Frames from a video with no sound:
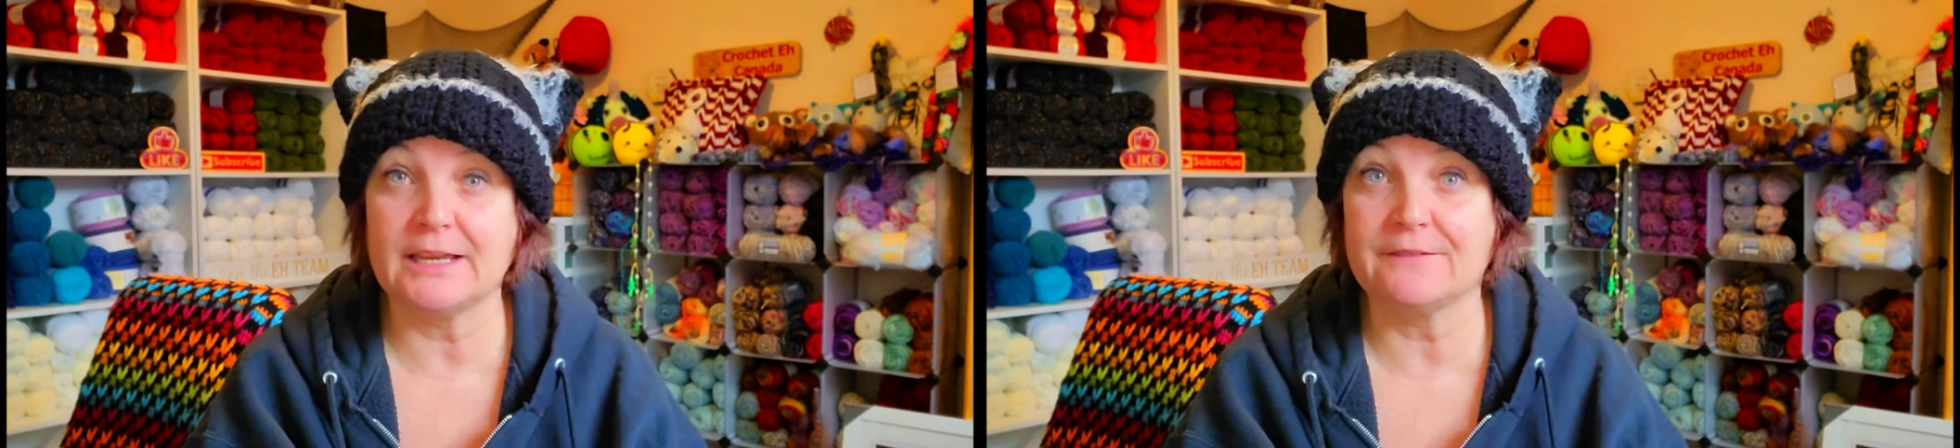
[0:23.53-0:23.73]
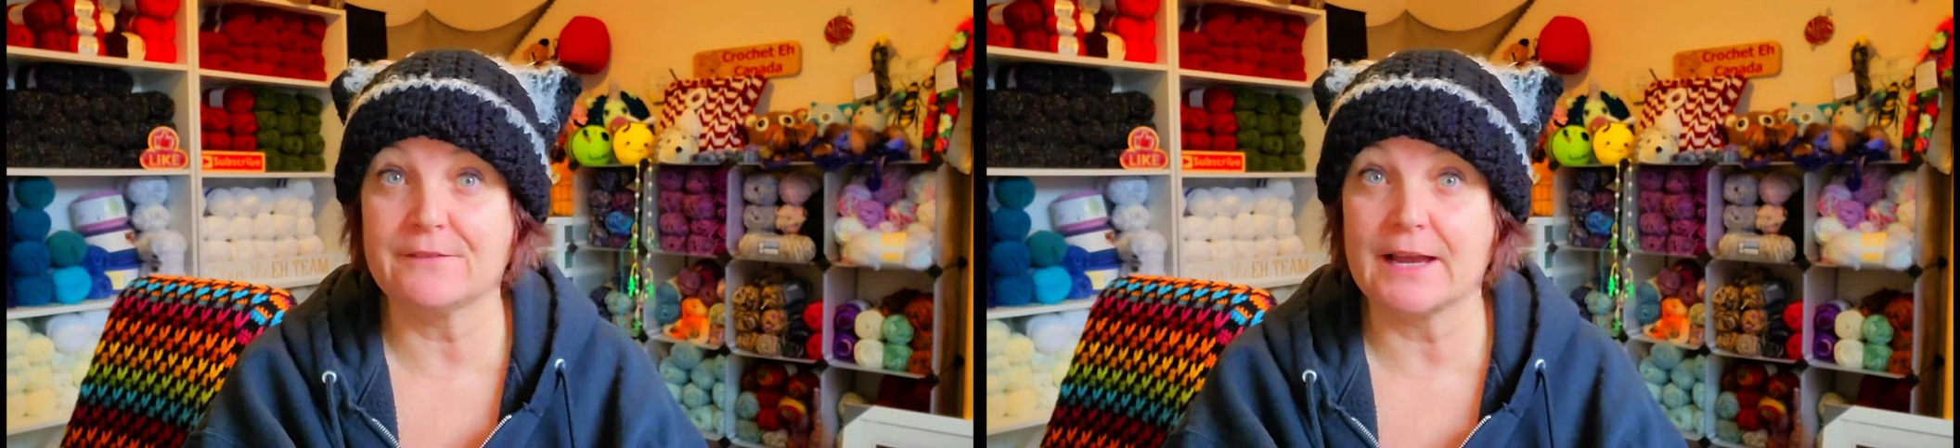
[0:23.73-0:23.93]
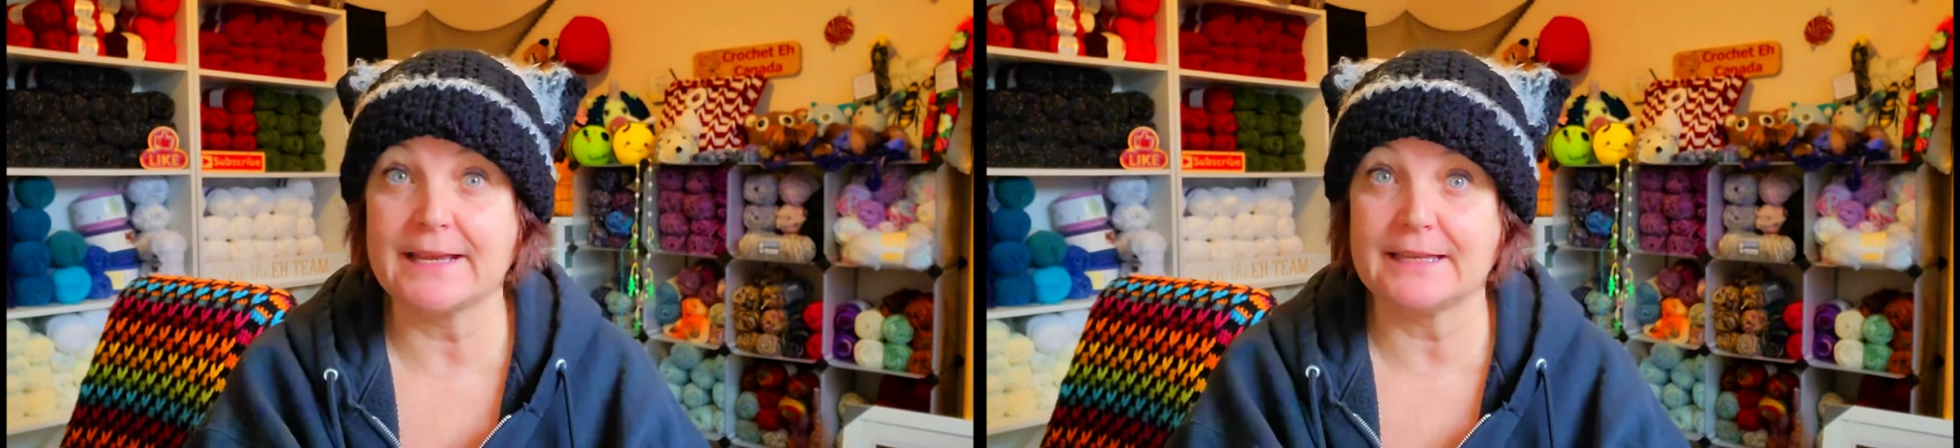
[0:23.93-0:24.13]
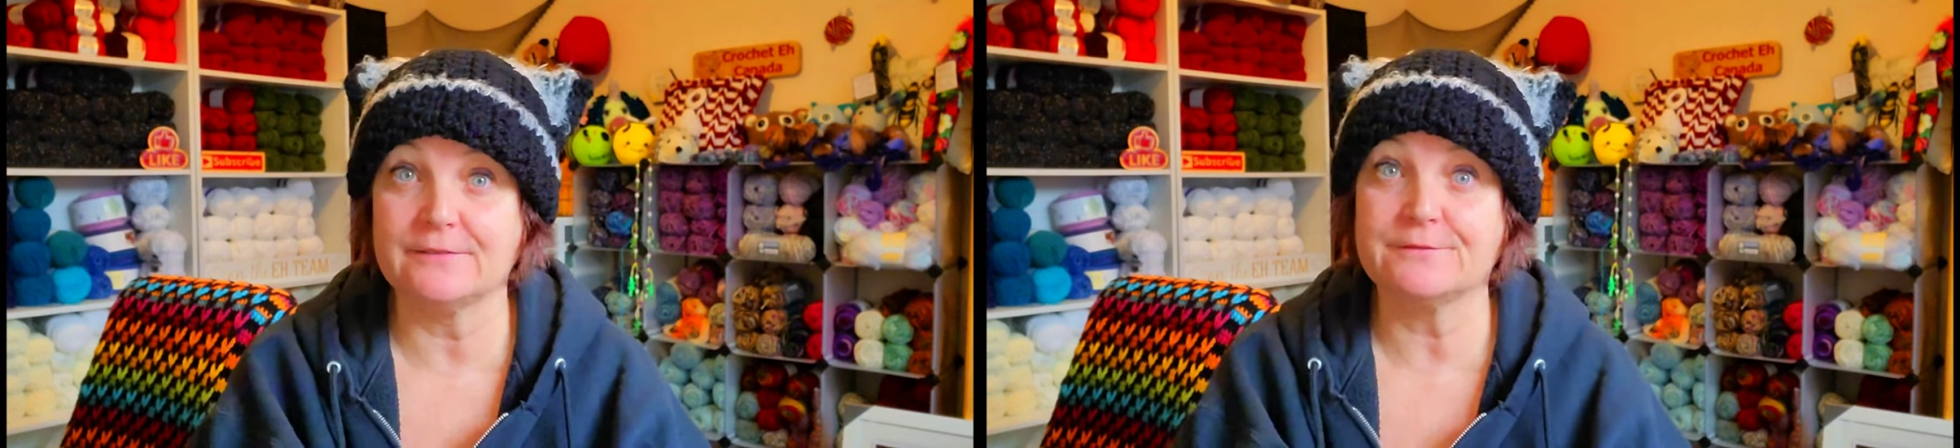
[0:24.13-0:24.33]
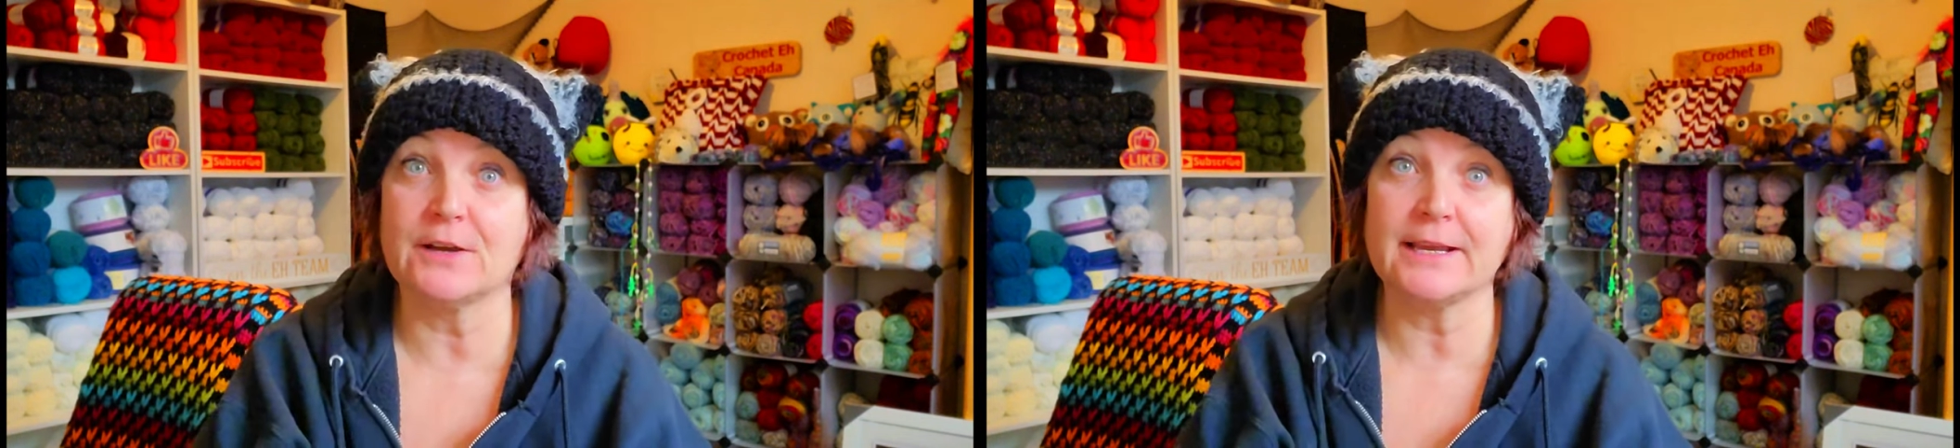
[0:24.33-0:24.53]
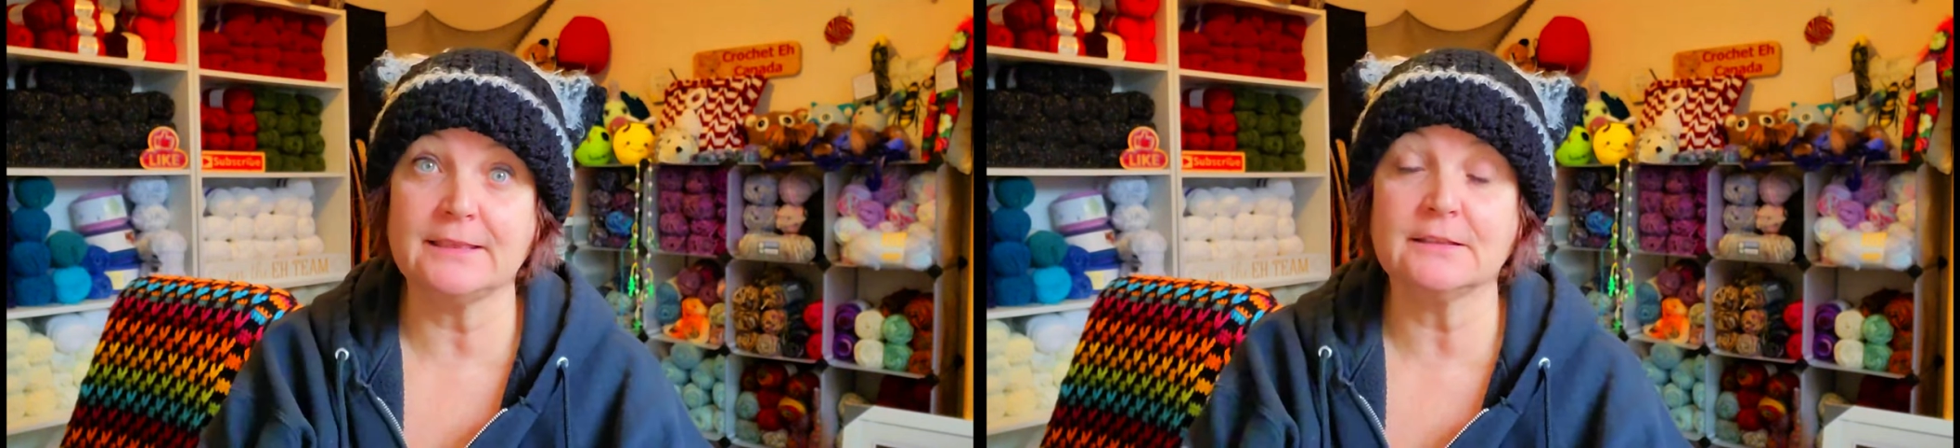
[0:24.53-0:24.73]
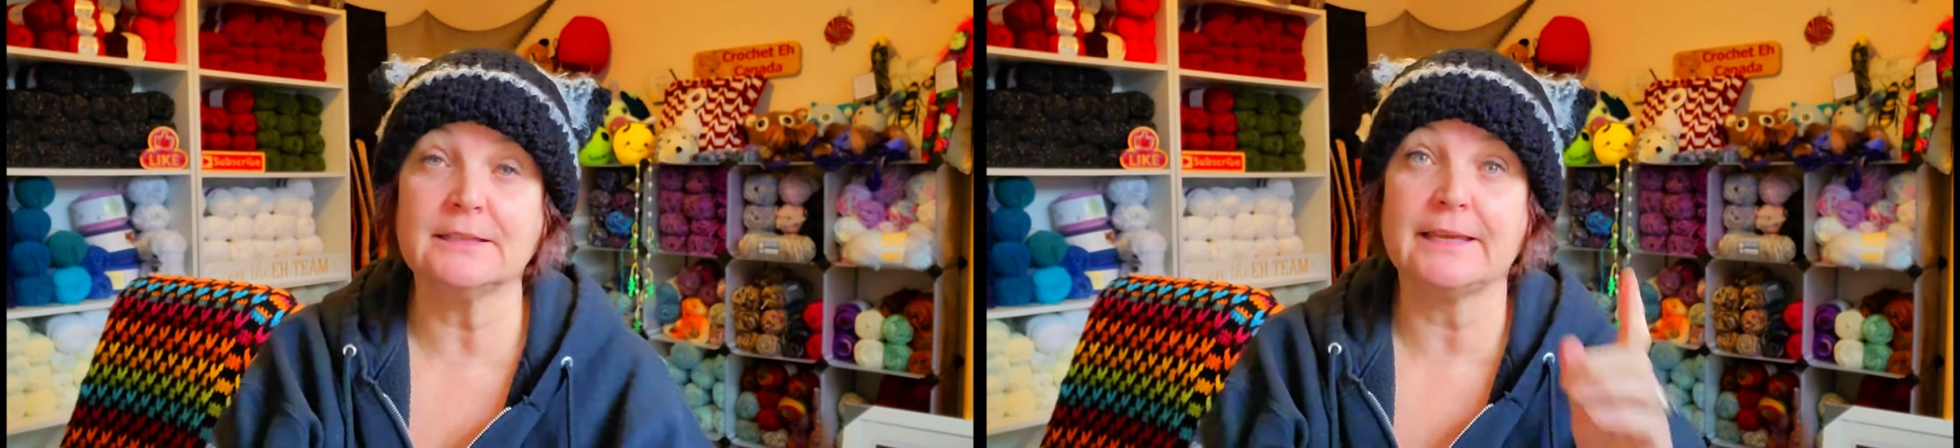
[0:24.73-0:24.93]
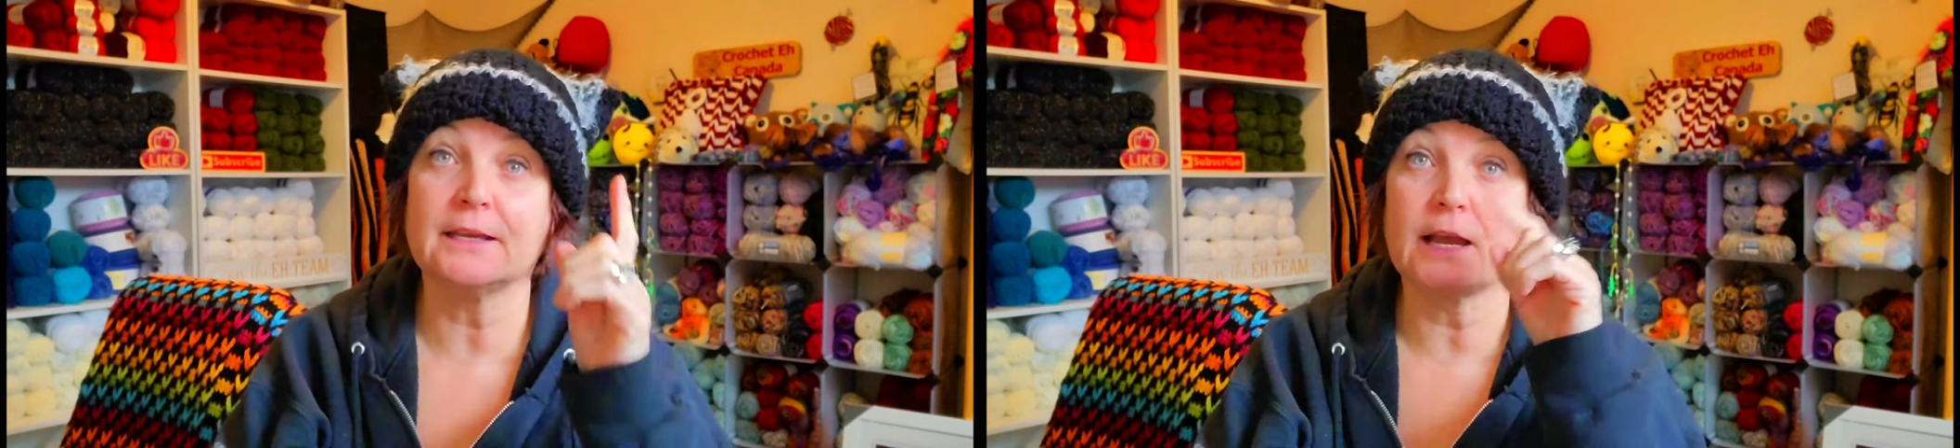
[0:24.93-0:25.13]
If I can find the link,